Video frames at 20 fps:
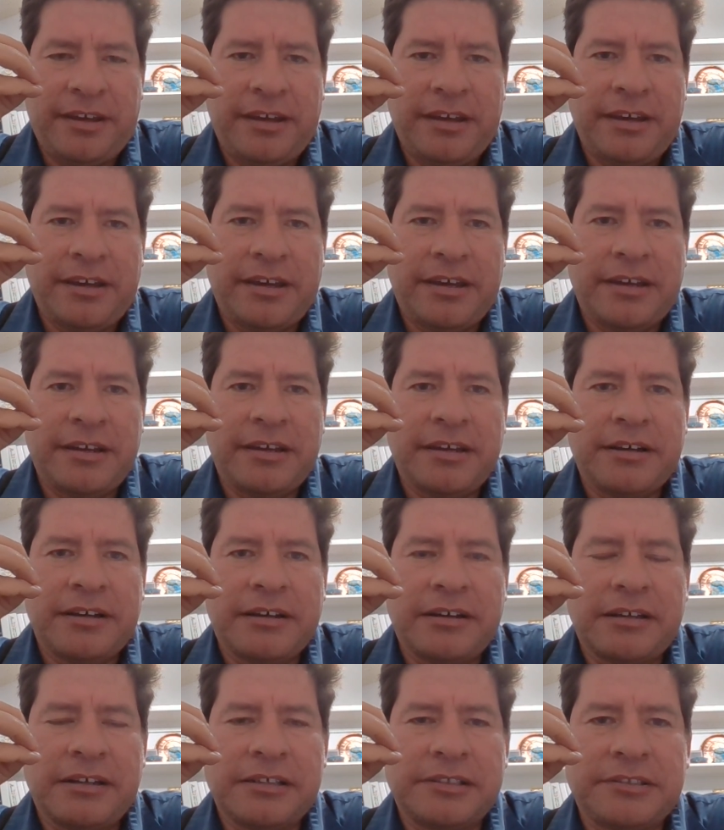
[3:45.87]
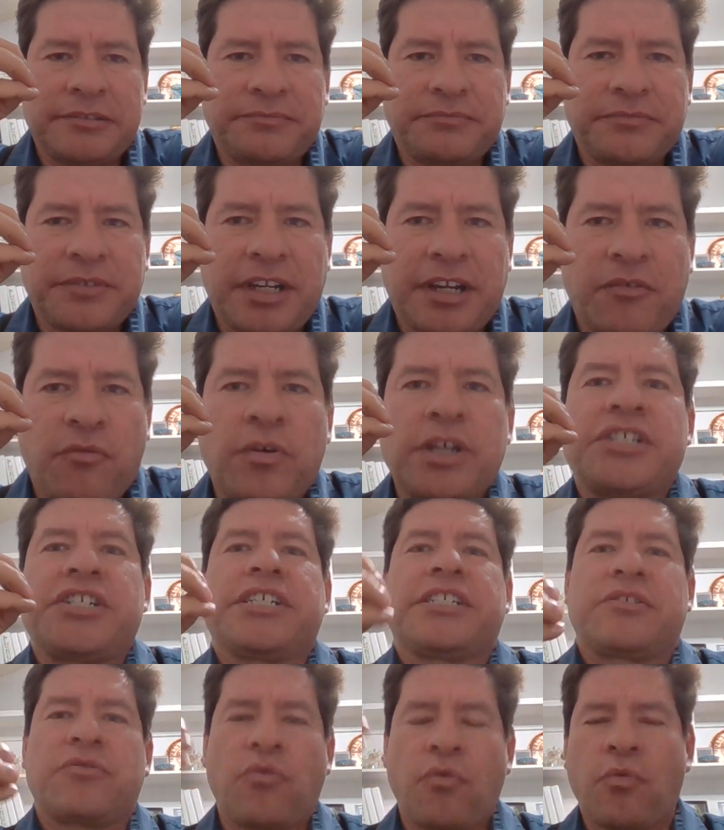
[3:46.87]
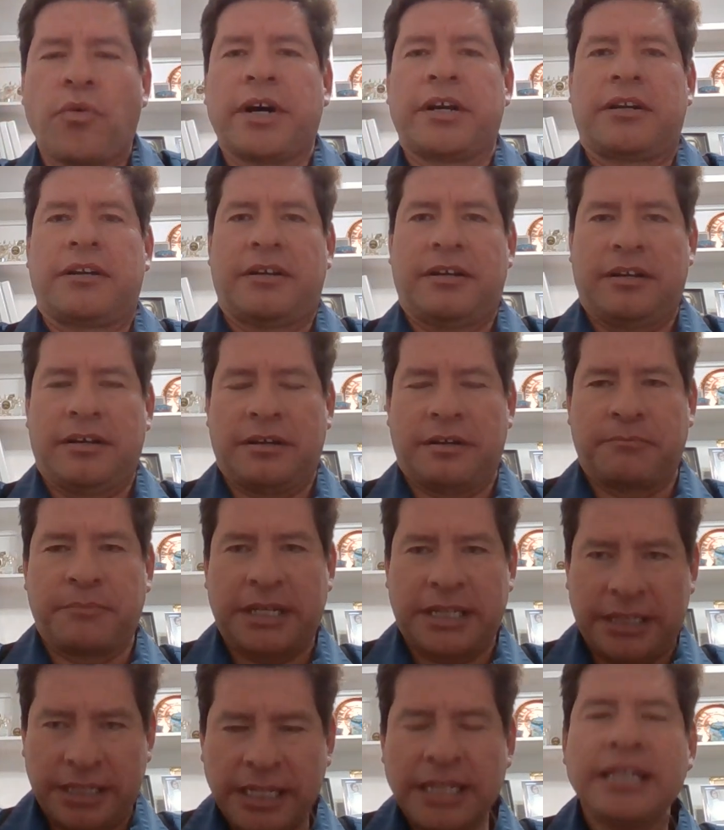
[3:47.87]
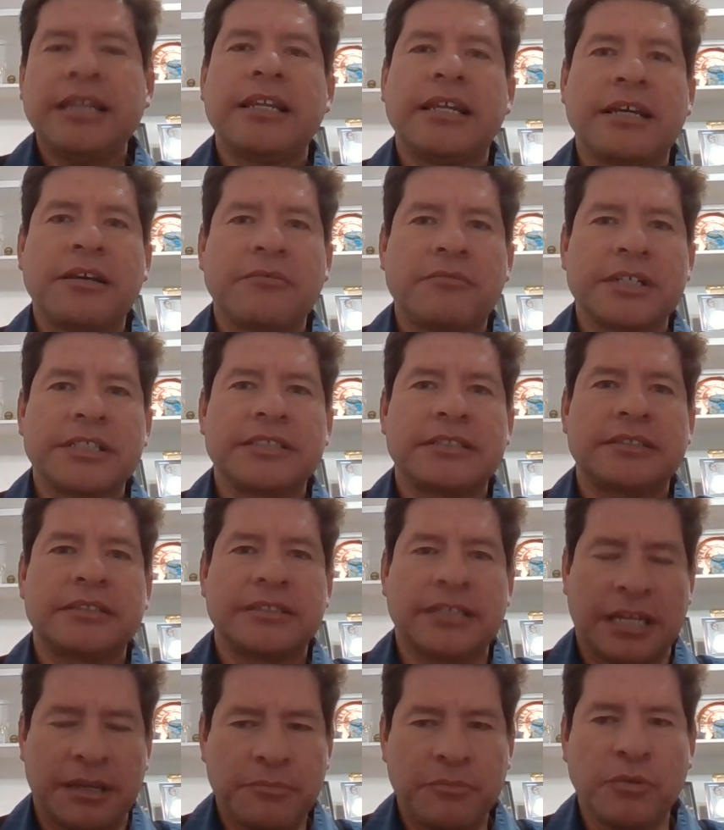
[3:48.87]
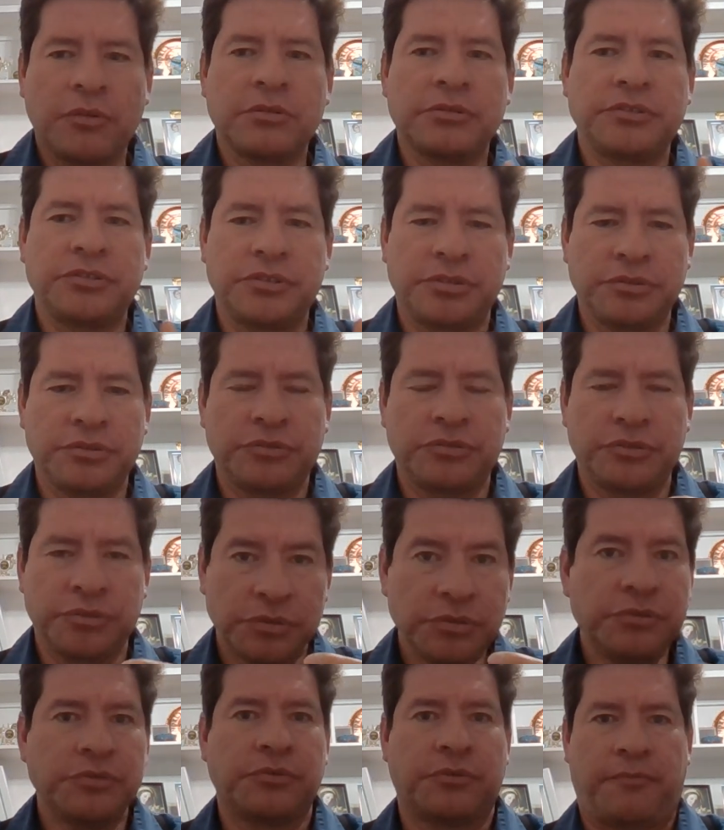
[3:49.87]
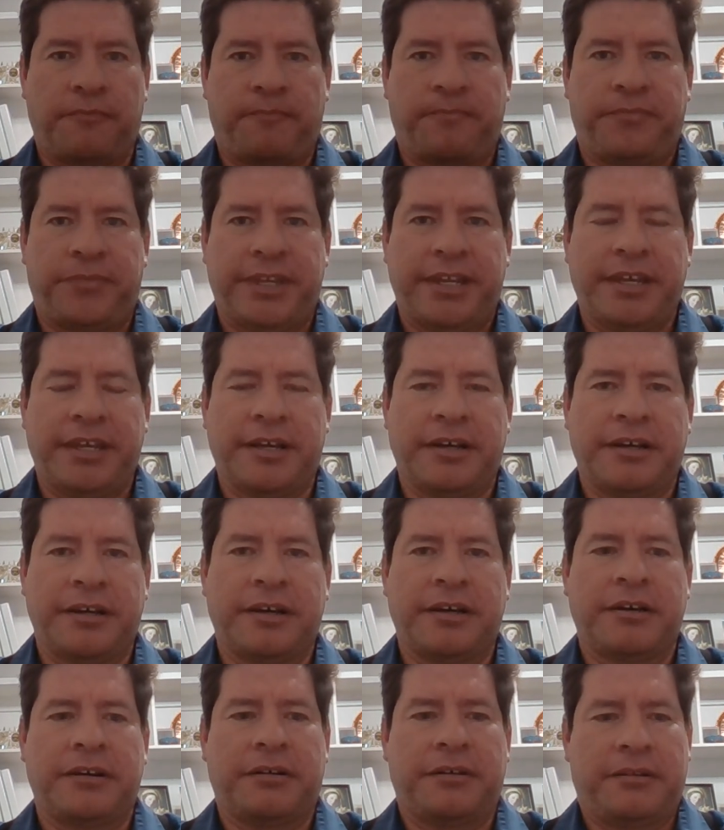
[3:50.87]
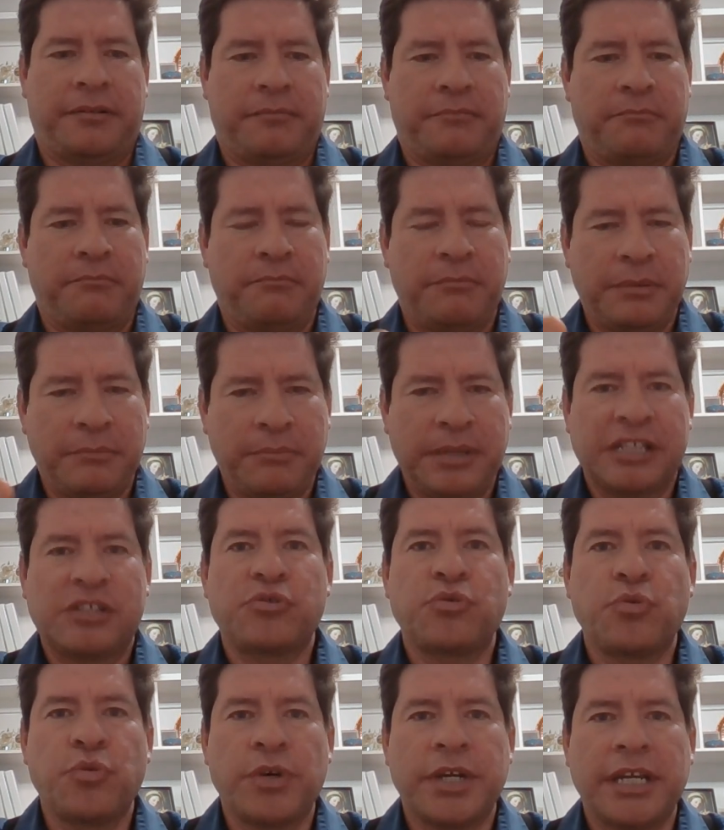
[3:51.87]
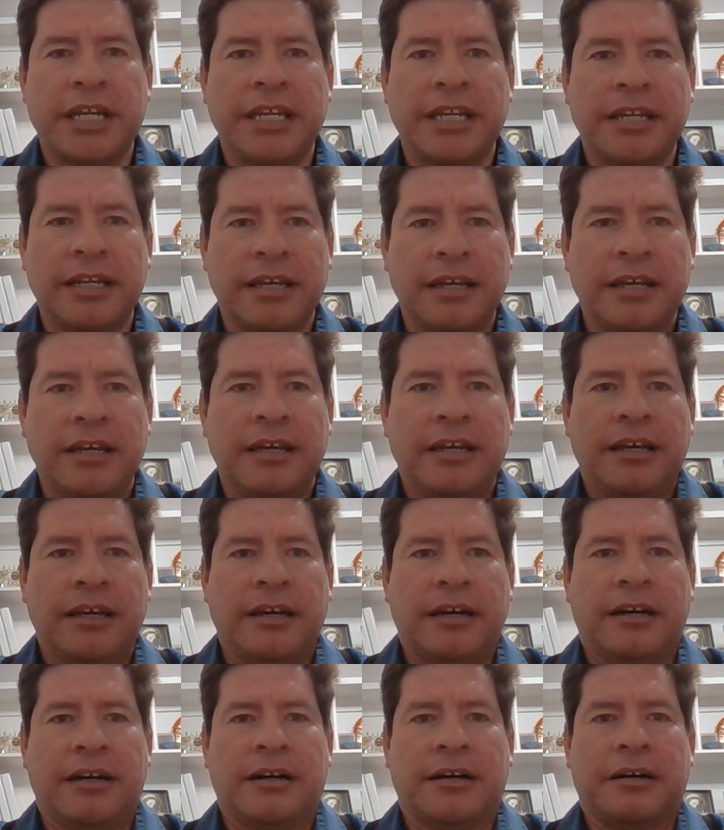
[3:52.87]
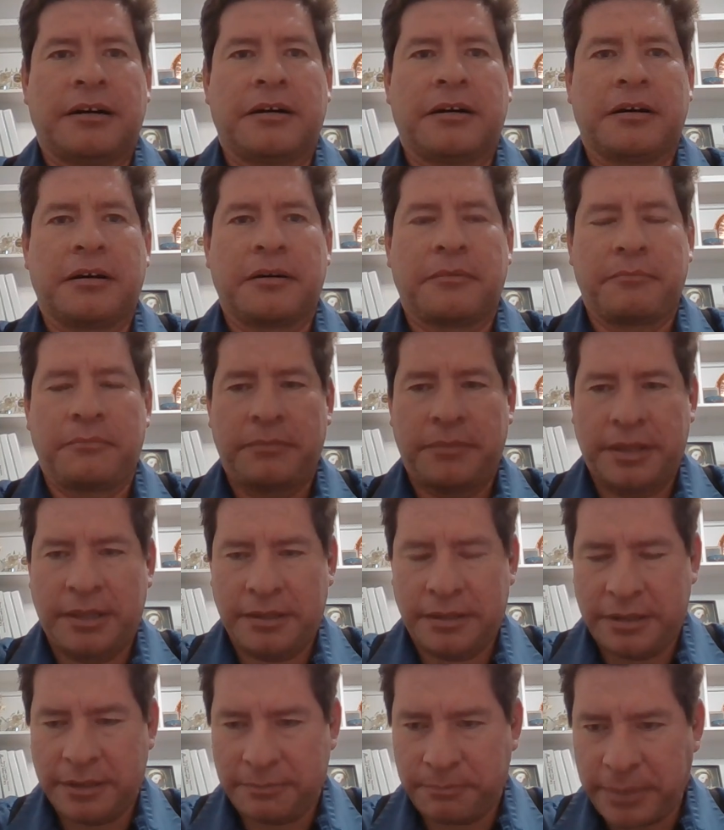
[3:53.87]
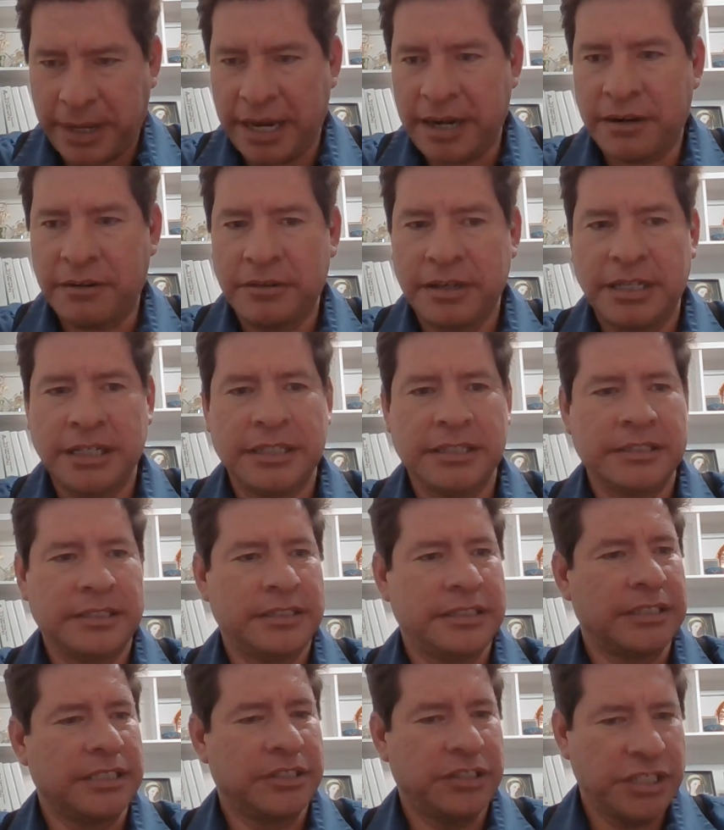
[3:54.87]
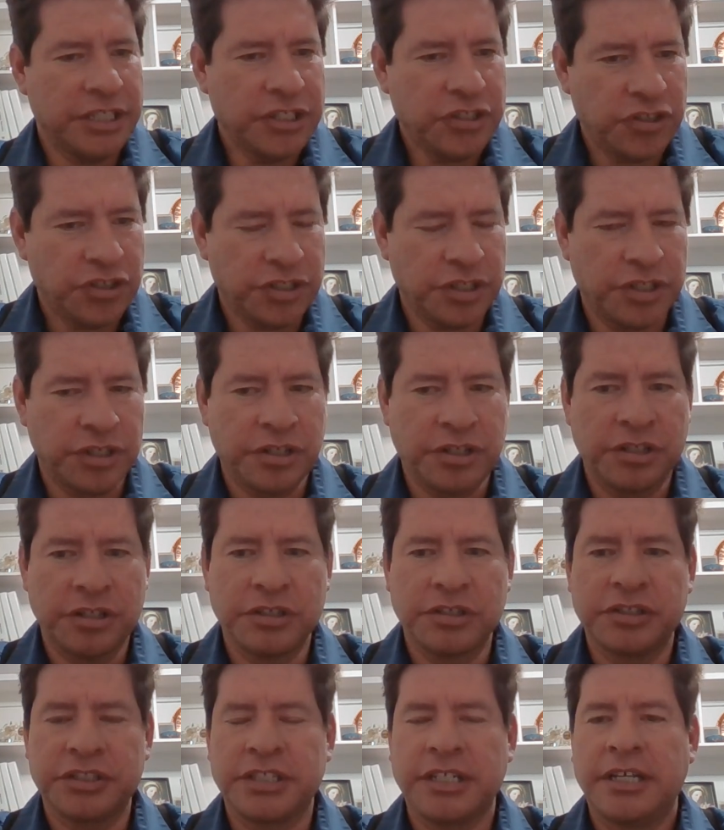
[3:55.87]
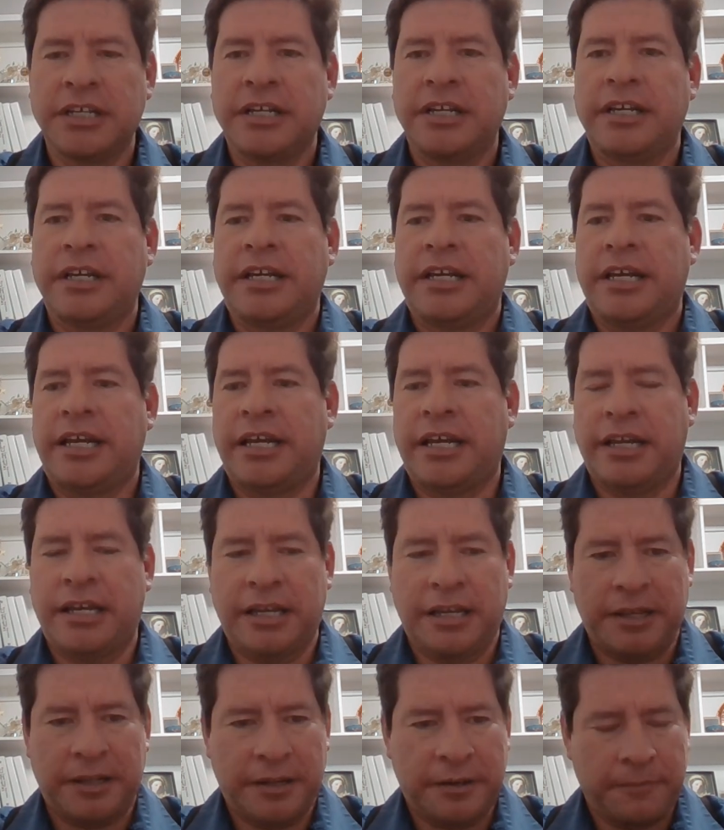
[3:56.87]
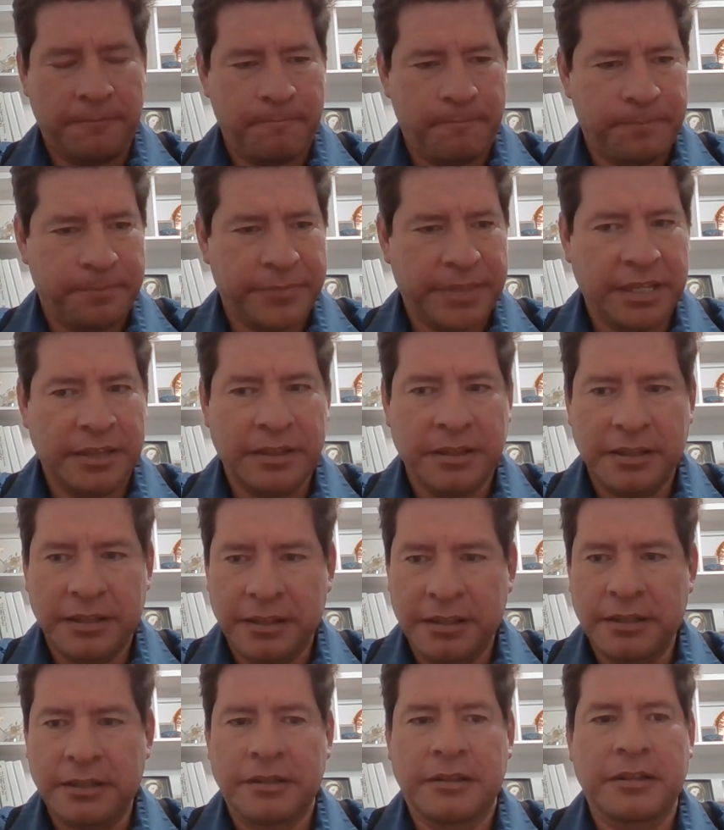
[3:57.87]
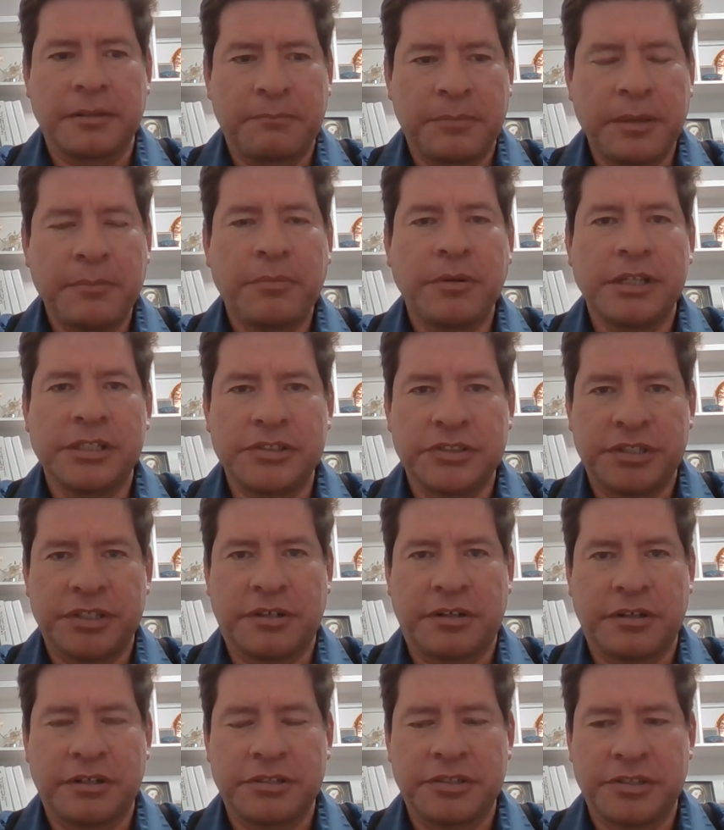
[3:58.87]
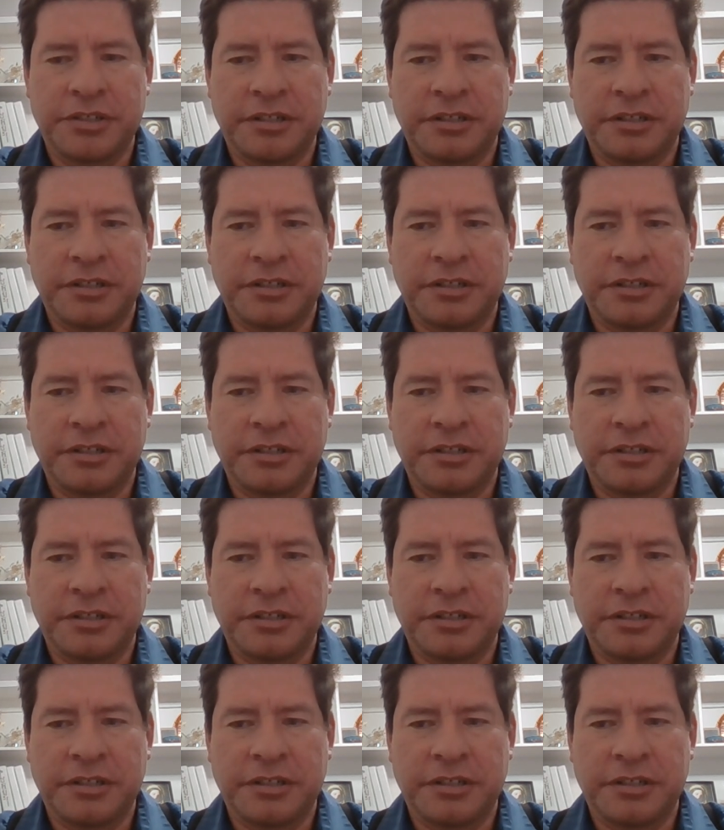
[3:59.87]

uh, which is what Matilde was able to do uh, between uh, the parents, the teachers, and the people in charge